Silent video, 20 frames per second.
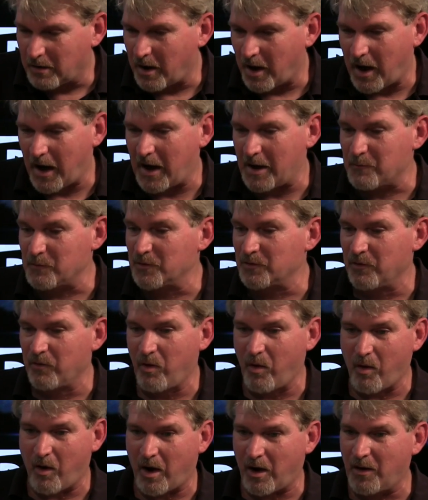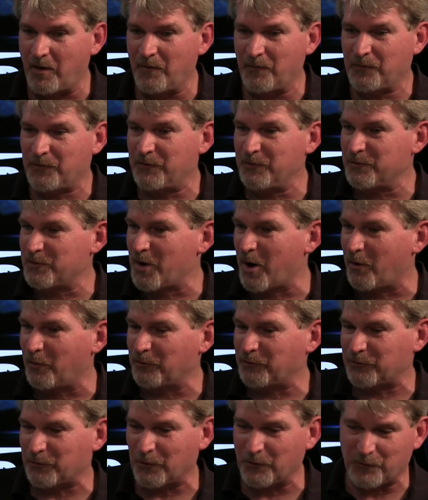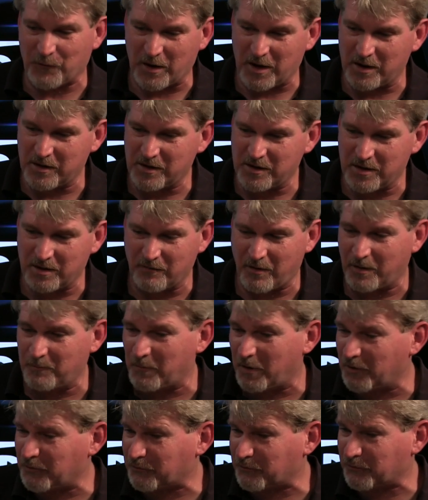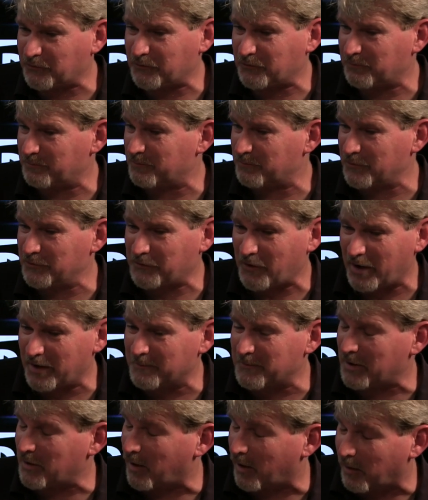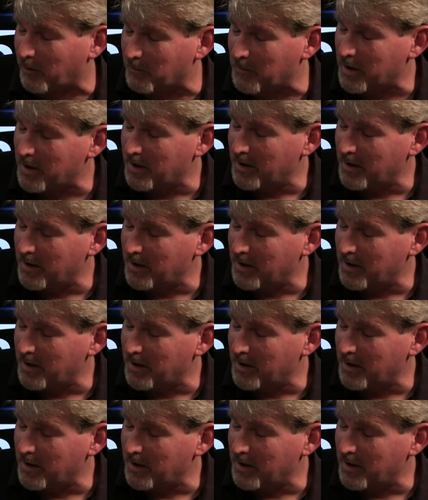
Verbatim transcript: I would love to go survey Elon Musk's retirement home.